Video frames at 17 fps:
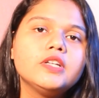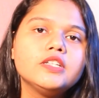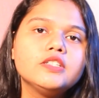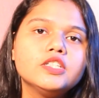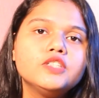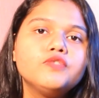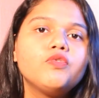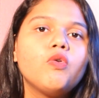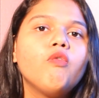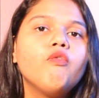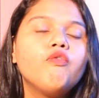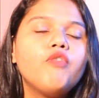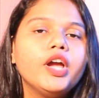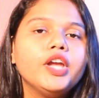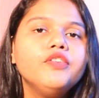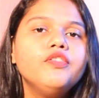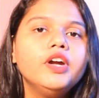ranges from
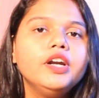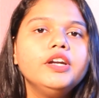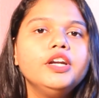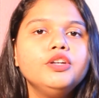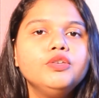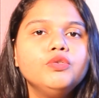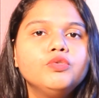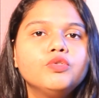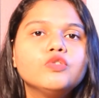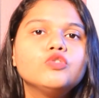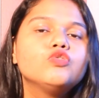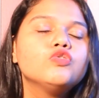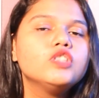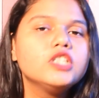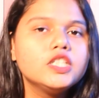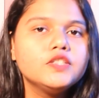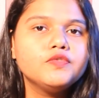500 euros
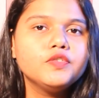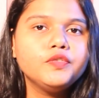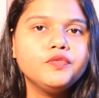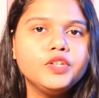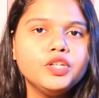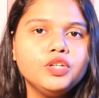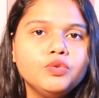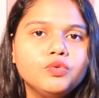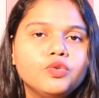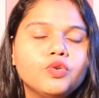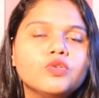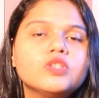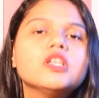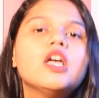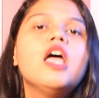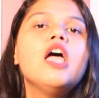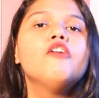to 650
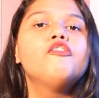euros.